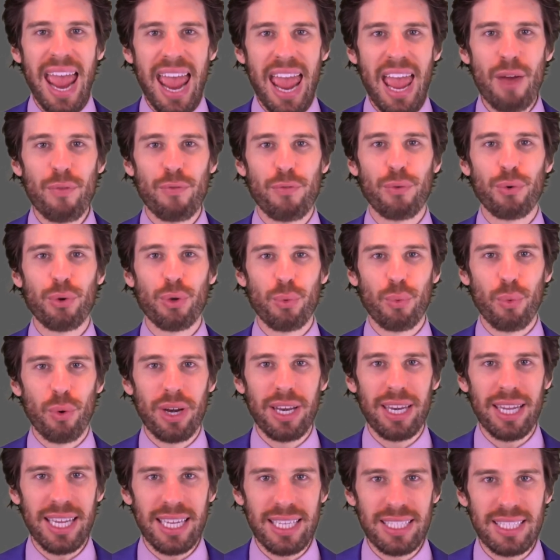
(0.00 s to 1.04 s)

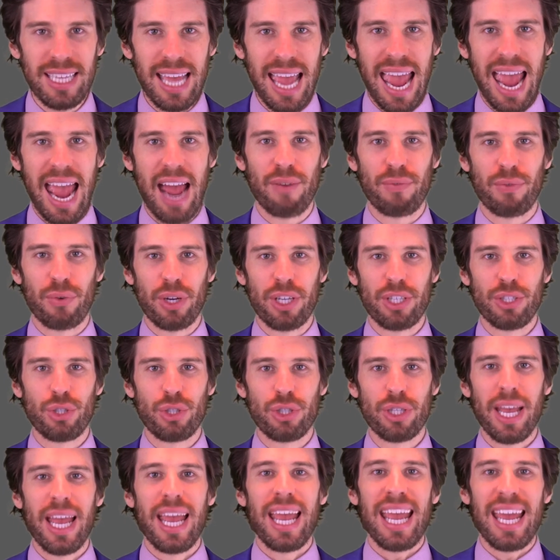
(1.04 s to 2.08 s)
Everyone is
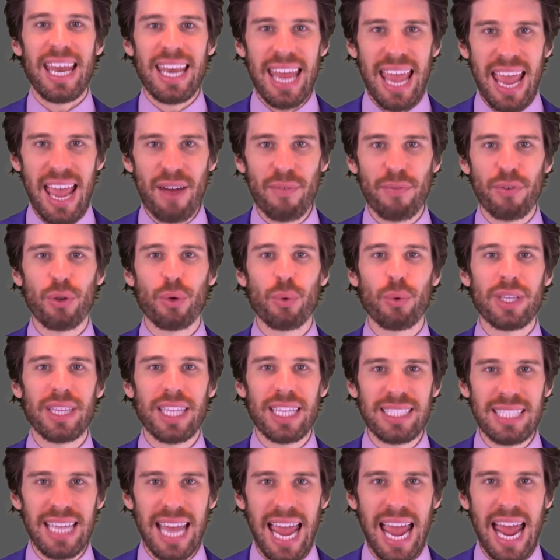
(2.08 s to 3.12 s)
average. And everyone
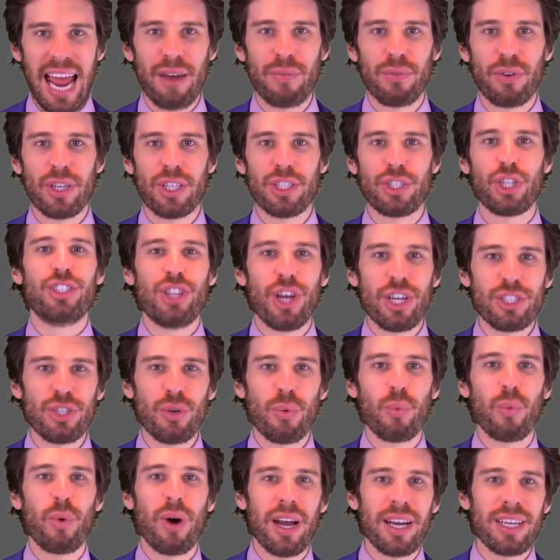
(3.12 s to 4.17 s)
that's average
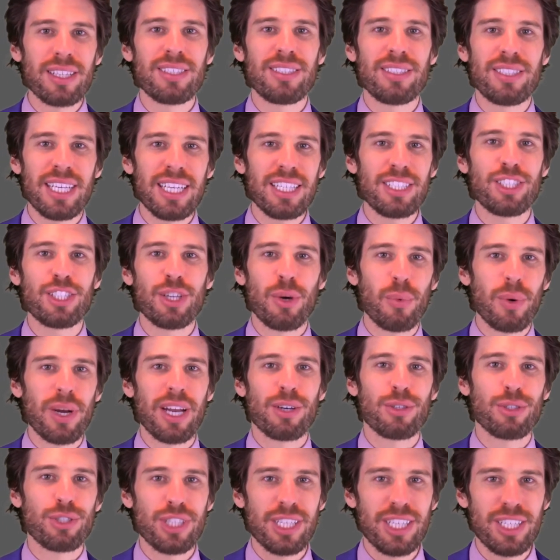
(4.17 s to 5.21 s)
doesn't want to see someone
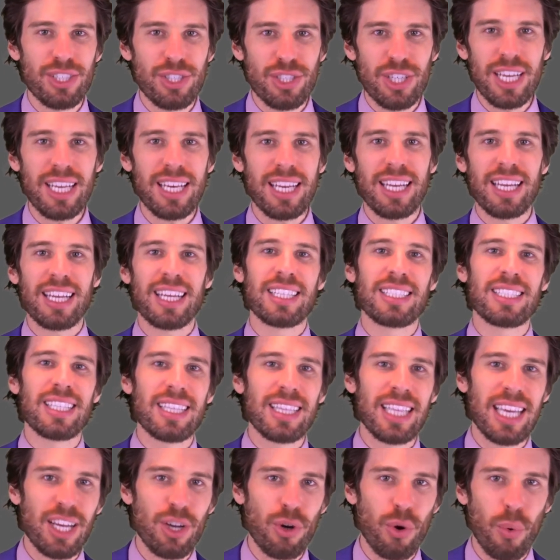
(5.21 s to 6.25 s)
else succeeding, because
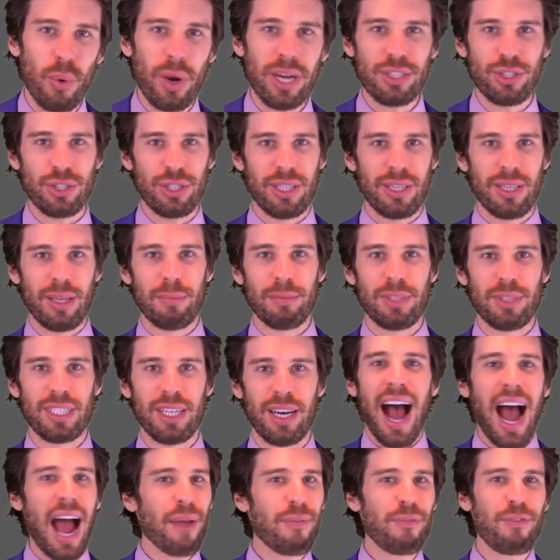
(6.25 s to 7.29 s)
then they question
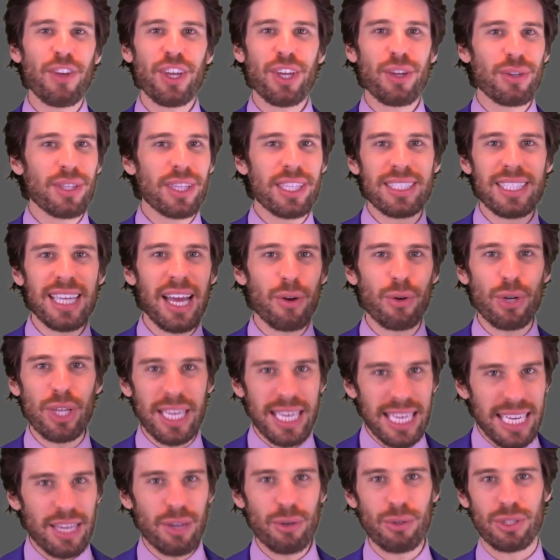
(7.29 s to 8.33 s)
themselves. I figured this out
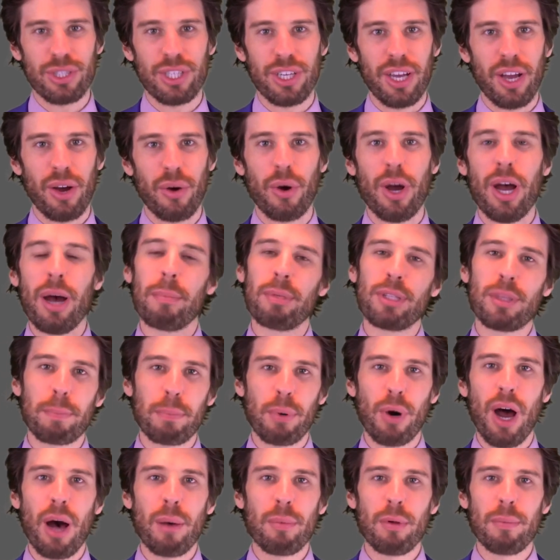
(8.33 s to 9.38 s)
years ago, but the
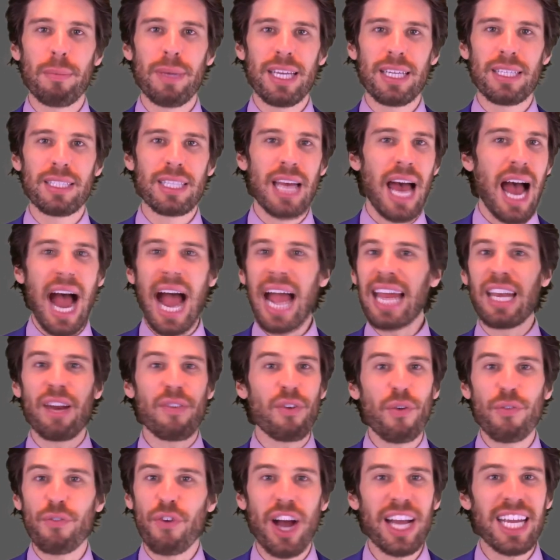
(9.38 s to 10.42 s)
problem is I
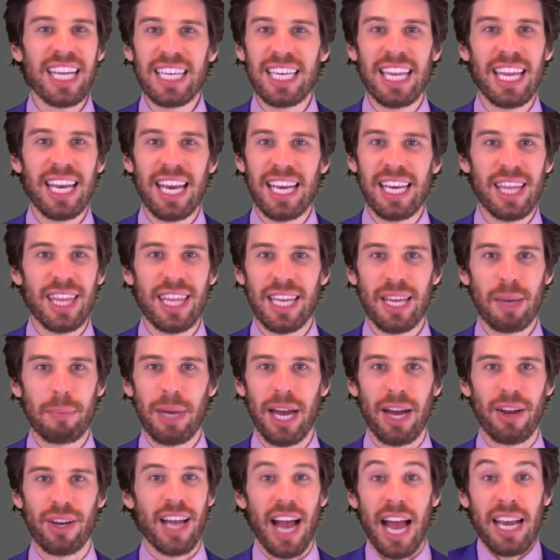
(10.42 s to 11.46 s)
never fucking did anything
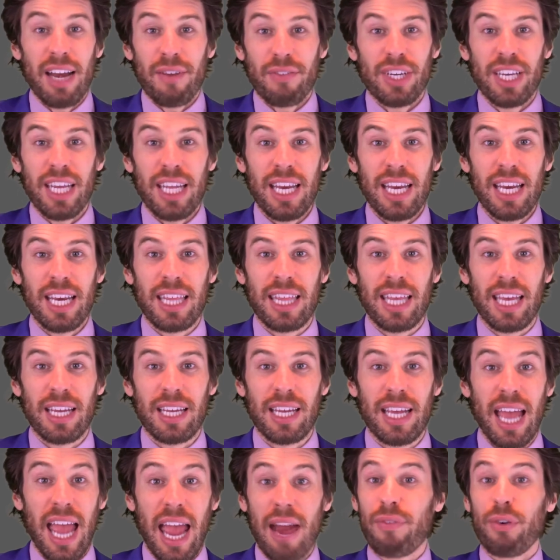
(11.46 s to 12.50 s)
about it. I never did anything.
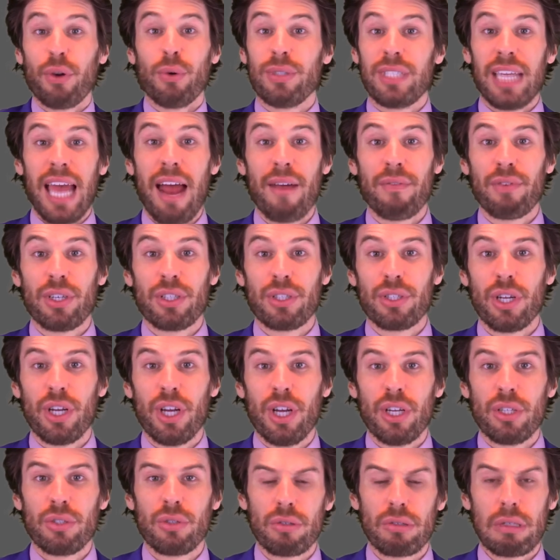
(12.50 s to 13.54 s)
Everyone's average.
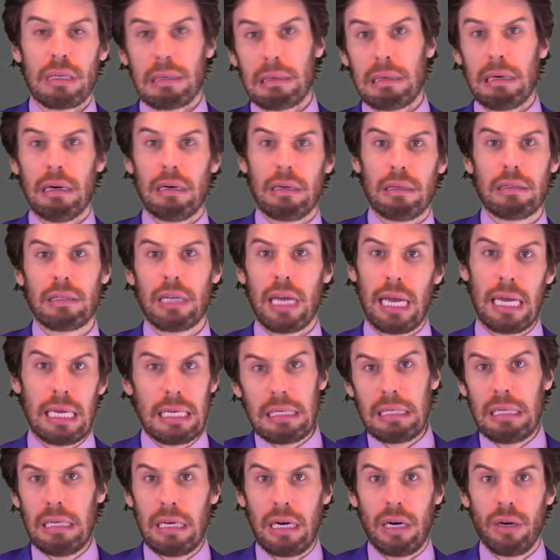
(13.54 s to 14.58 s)
So I was like, oh,
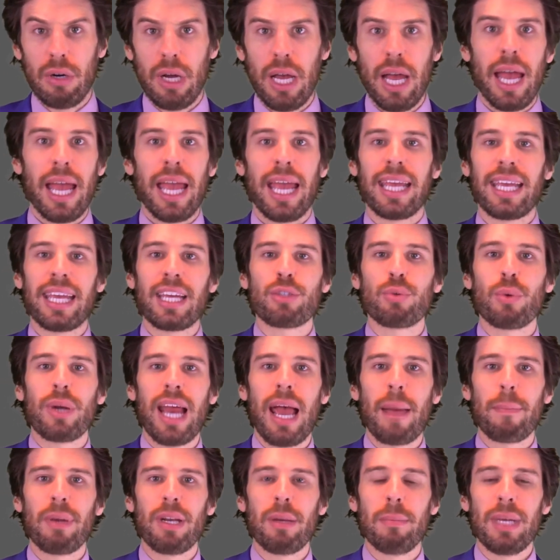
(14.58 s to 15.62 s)
okay, you know. And guess what
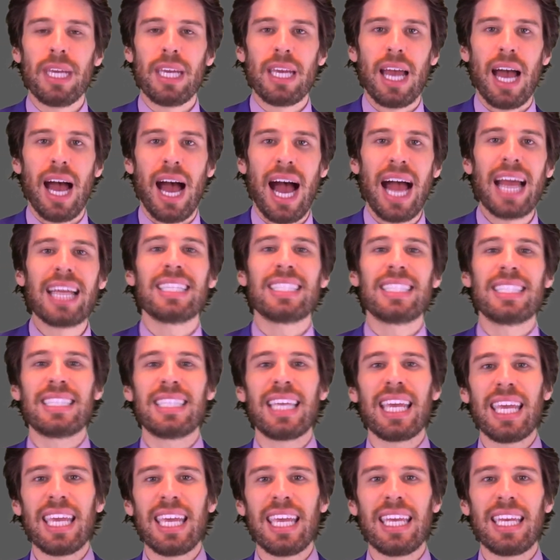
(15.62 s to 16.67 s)
happened to me? I
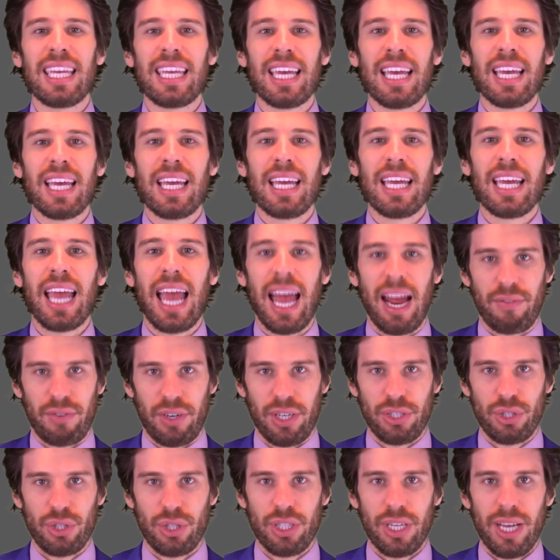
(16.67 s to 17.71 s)
stayed
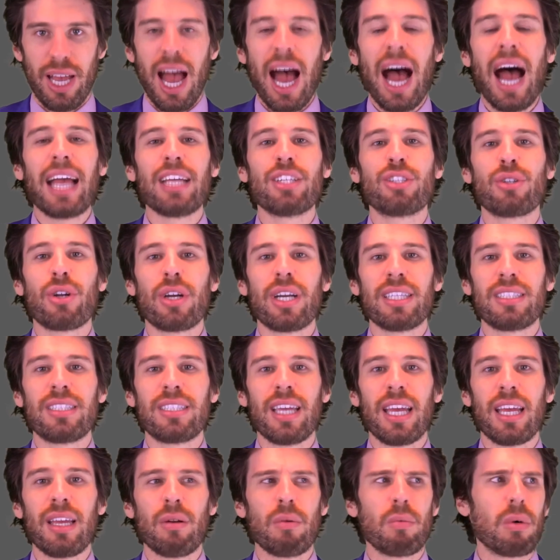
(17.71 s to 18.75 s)
average. I started
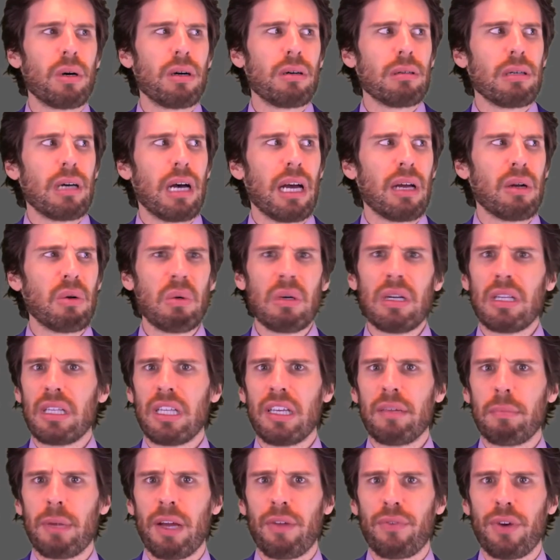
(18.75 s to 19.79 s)
saying, well, I don't want to
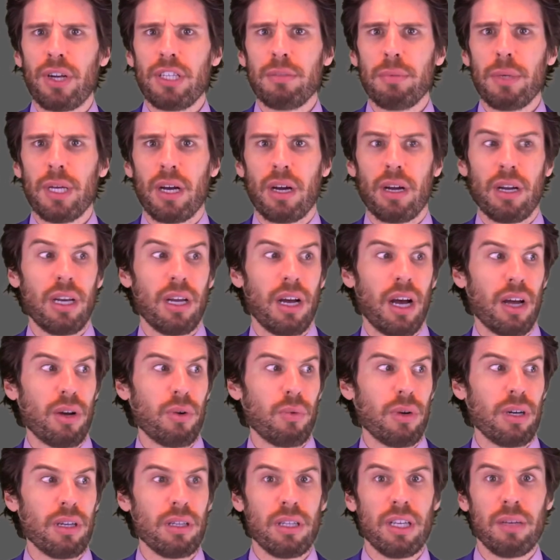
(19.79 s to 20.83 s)
leave my friends behind. I
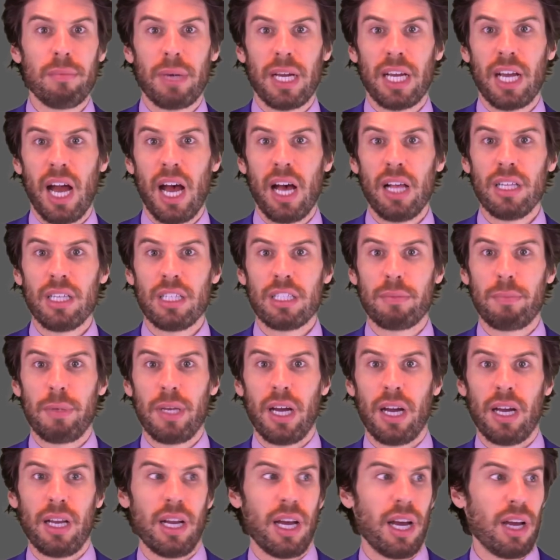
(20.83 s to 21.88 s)
don't want to leave my colleagues
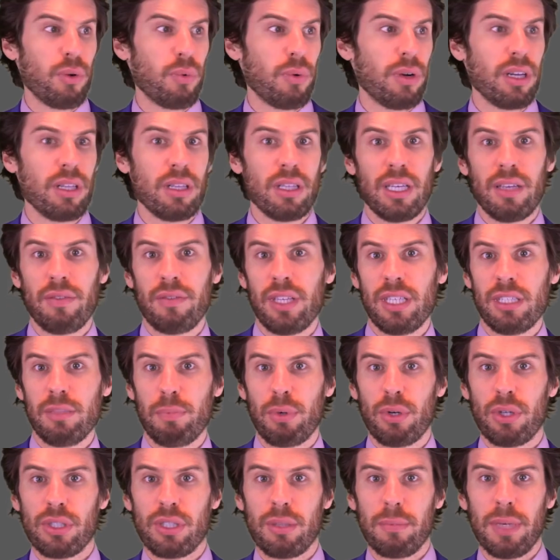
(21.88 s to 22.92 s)
behind. I don't want to leave this
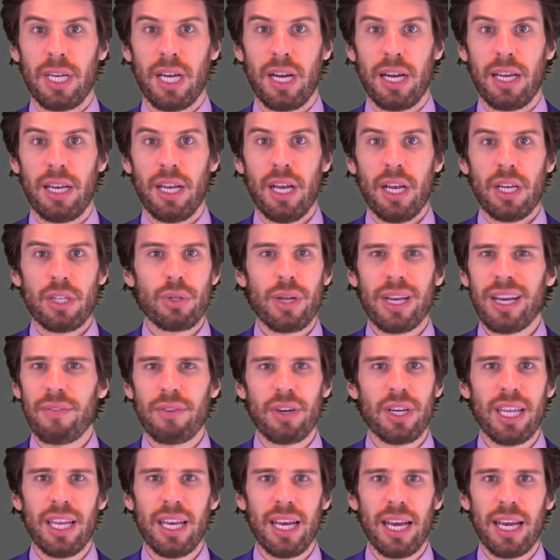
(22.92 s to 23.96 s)
person behind. So I
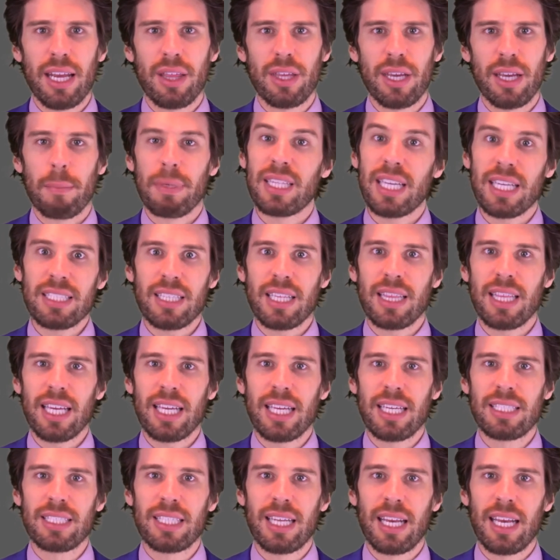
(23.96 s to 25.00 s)
never did anything. But that's the
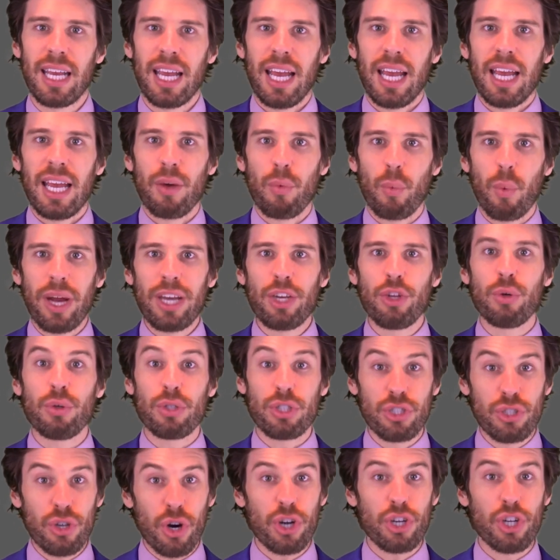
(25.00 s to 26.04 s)
thing, is that when you
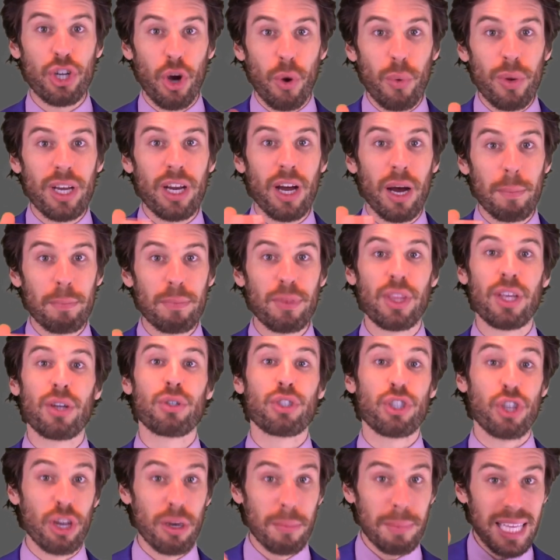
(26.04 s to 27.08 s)
start going up,
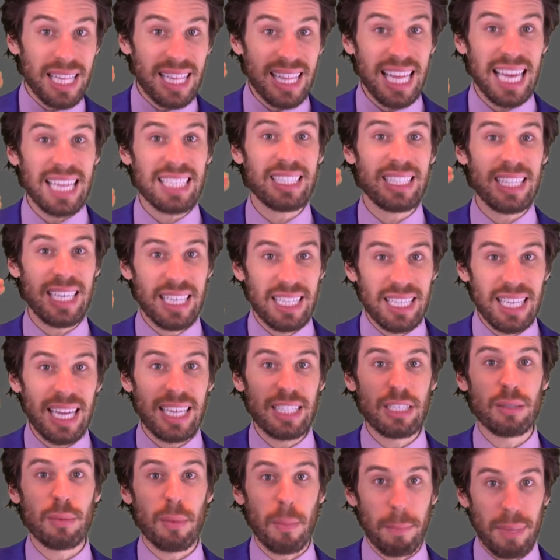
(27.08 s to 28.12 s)
there's going to be less and
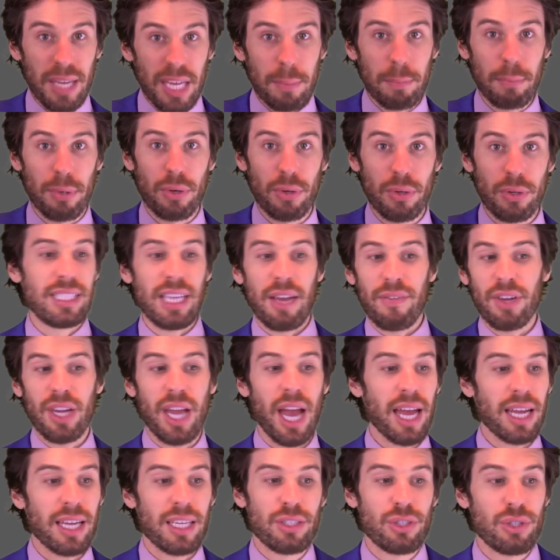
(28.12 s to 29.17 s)
less people. David
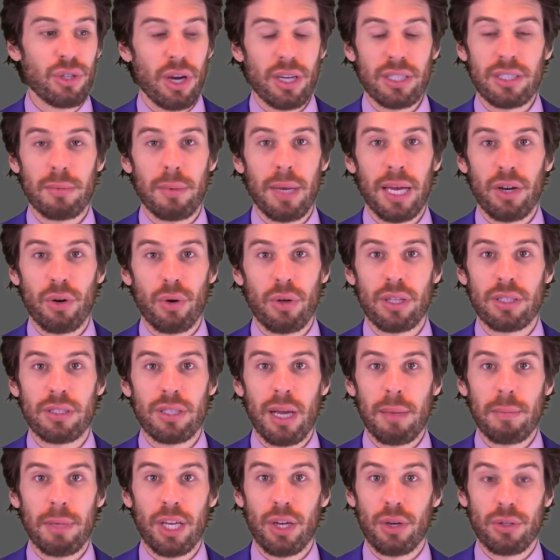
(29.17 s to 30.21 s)
Goggins talks about it all the time.